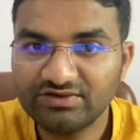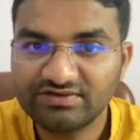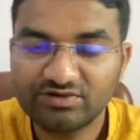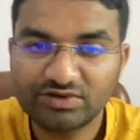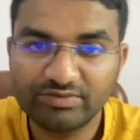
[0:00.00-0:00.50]

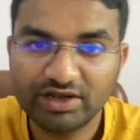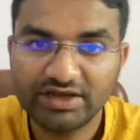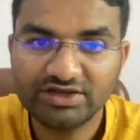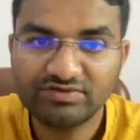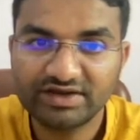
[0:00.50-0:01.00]
of
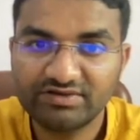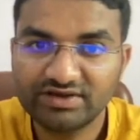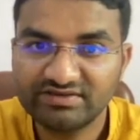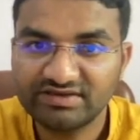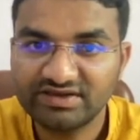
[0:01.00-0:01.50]
cumulative
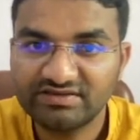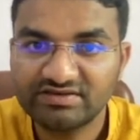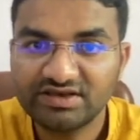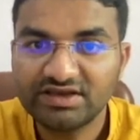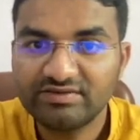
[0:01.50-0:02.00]

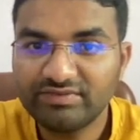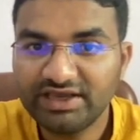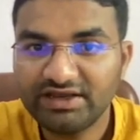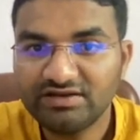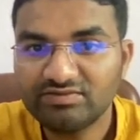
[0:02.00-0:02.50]
frequencies,
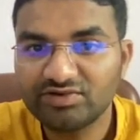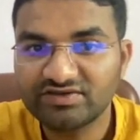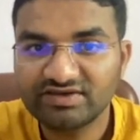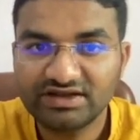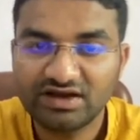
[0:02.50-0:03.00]
mean,
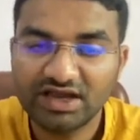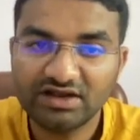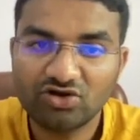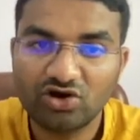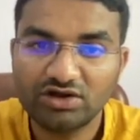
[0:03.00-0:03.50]

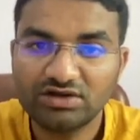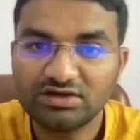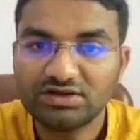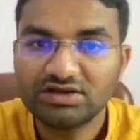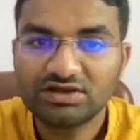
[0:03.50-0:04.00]
percentile,
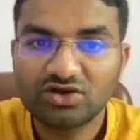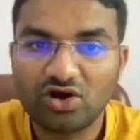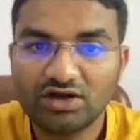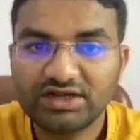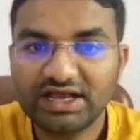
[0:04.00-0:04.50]

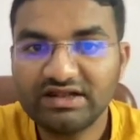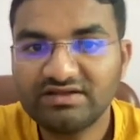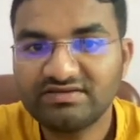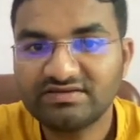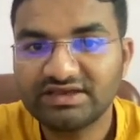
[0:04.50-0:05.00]

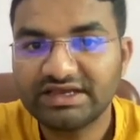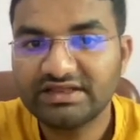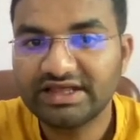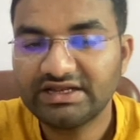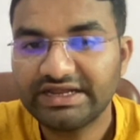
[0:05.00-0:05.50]
quartiles,
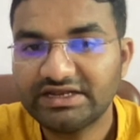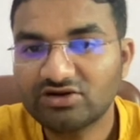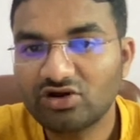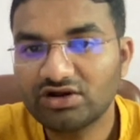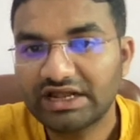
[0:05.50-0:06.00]
then
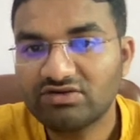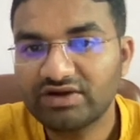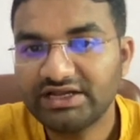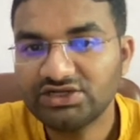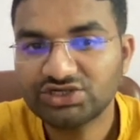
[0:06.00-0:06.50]
interquartile
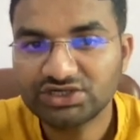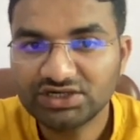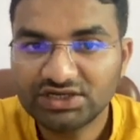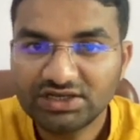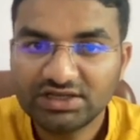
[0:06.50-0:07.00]
range,
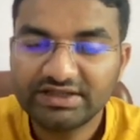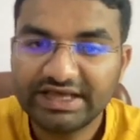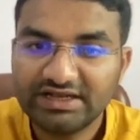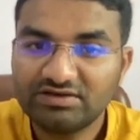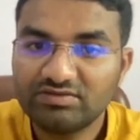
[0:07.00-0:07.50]

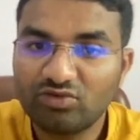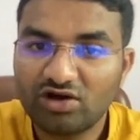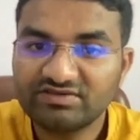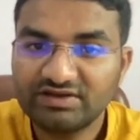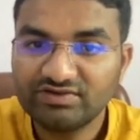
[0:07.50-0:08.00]
then
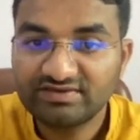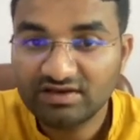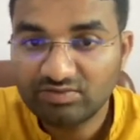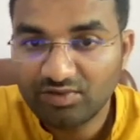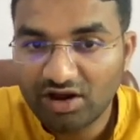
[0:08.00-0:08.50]
box and
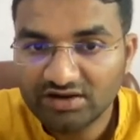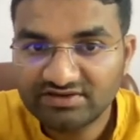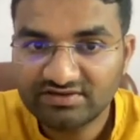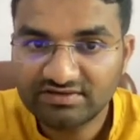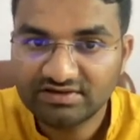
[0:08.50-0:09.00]
whisker
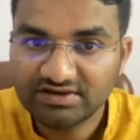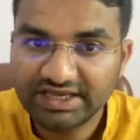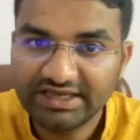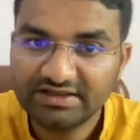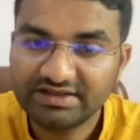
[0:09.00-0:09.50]
plots.
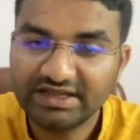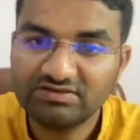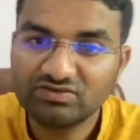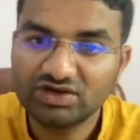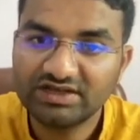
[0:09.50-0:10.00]
Okay,
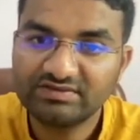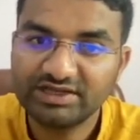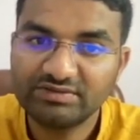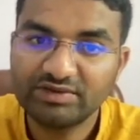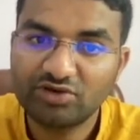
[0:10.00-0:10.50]
then what is
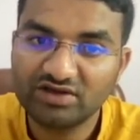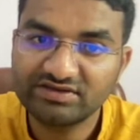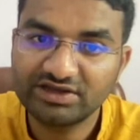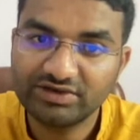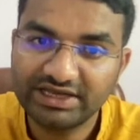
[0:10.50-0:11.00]
mean by
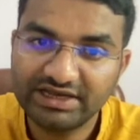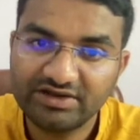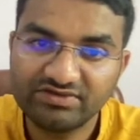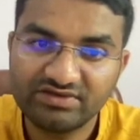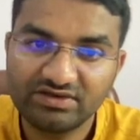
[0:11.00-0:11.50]
positive,
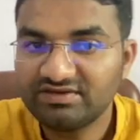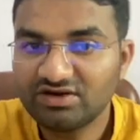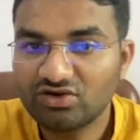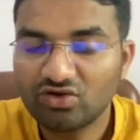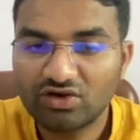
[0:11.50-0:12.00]
negative,
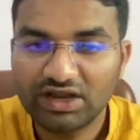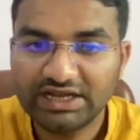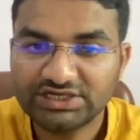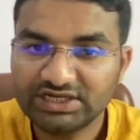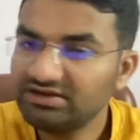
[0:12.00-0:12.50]
zero
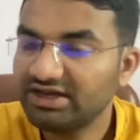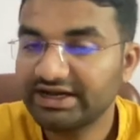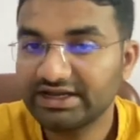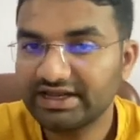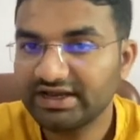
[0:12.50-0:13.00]
correlation,
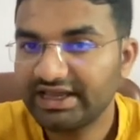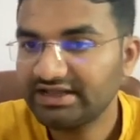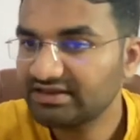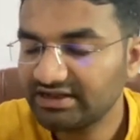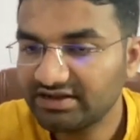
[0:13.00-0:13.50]

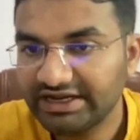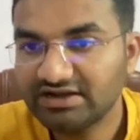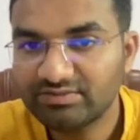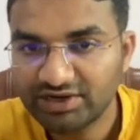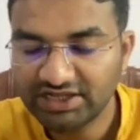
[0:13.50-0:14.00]
again then
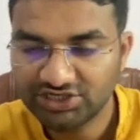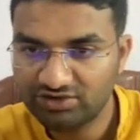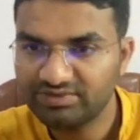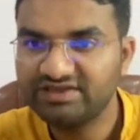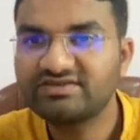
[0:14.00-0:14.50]
interpretation
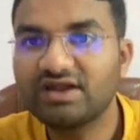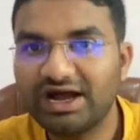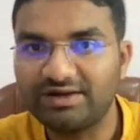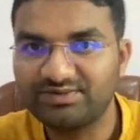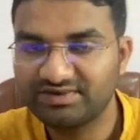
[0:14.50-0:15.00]
of these
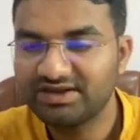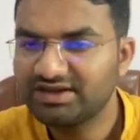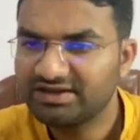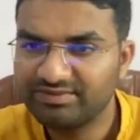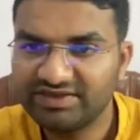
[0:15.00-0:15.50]
graphs
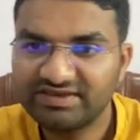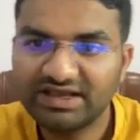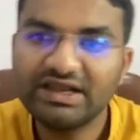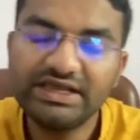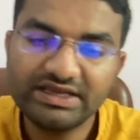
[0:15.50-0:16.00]

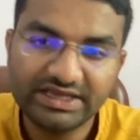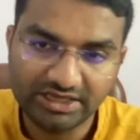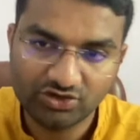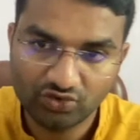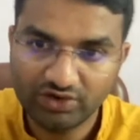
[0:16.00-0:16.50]
basically
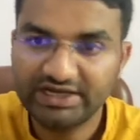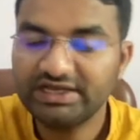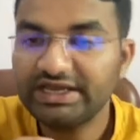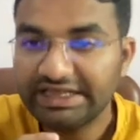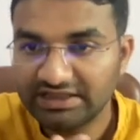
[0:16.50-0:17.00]
included
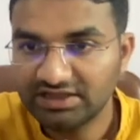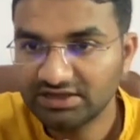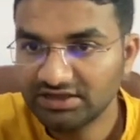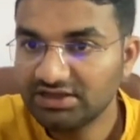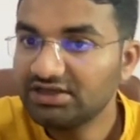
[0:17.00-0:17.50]
in
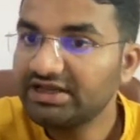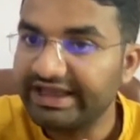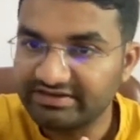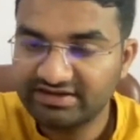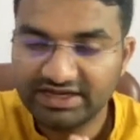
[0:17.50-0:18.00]
the
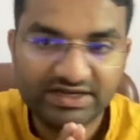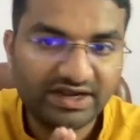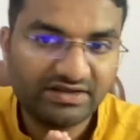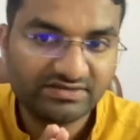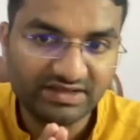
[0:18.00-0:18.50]

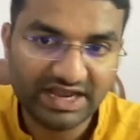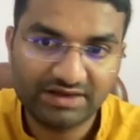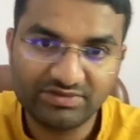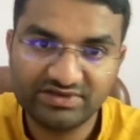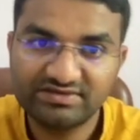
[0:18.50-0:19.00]
extended
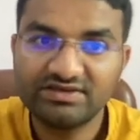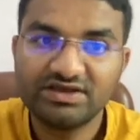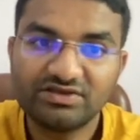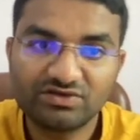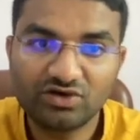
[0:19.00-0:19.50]
syllabus.
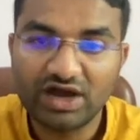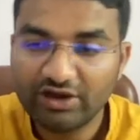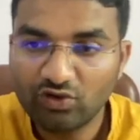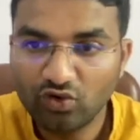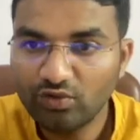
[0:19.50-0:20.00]
So
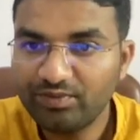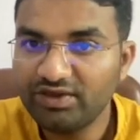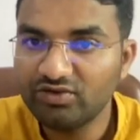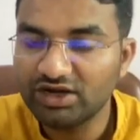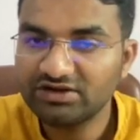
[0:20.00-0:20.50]
I hope
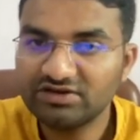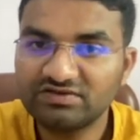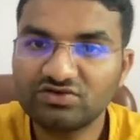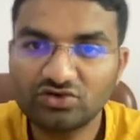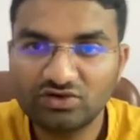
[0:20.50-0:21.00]
you
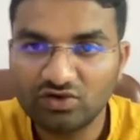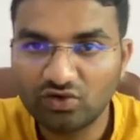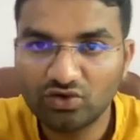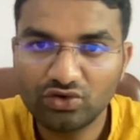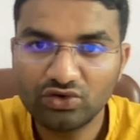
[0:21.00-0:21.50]
understood
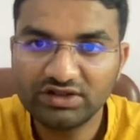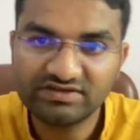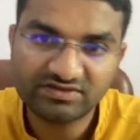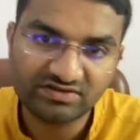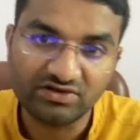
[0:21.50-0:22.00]
all
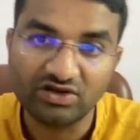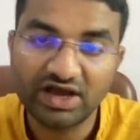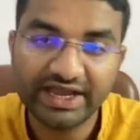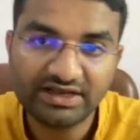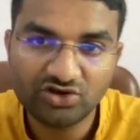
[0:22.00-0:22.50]
this
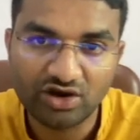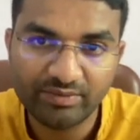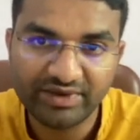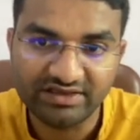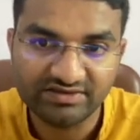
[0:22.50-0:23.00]
9
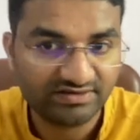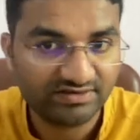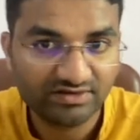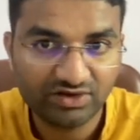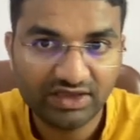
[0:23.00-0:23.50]

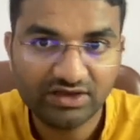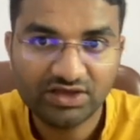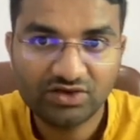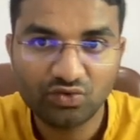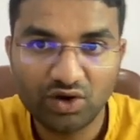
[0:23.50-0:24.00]
topics. Okay,
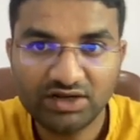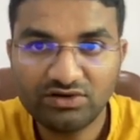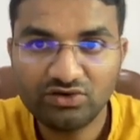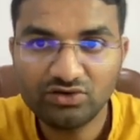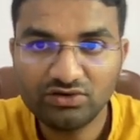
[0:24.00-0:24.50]

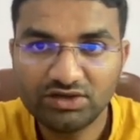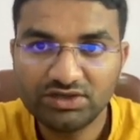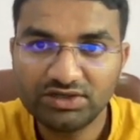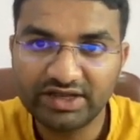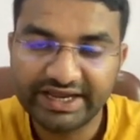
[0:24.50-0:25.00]
1 to
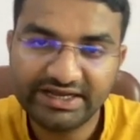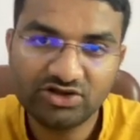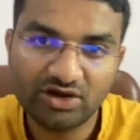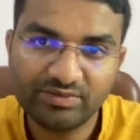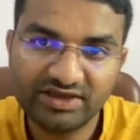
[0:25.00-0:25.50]
9
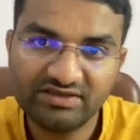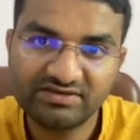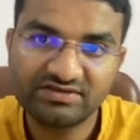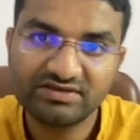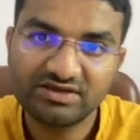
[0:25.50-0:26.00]
topics